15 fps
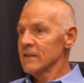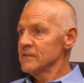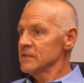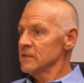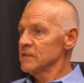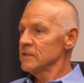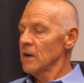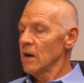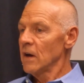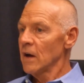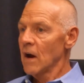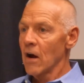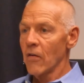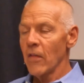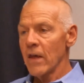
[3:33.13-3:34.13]
Is this
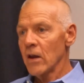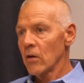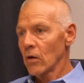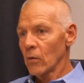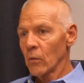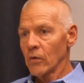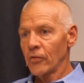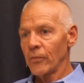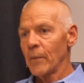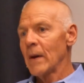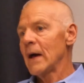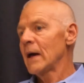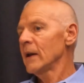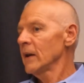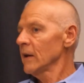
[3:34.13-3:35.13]
are they going to
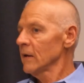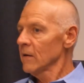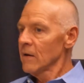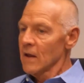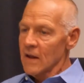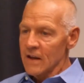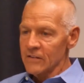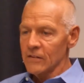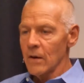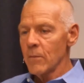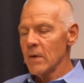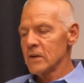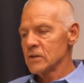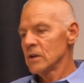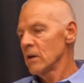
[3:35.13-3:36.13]
respond in, as I
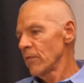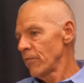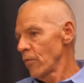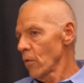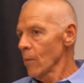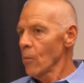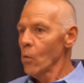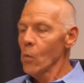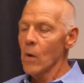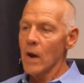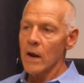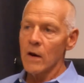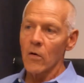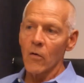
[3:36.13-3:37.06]
mentioned, a formal way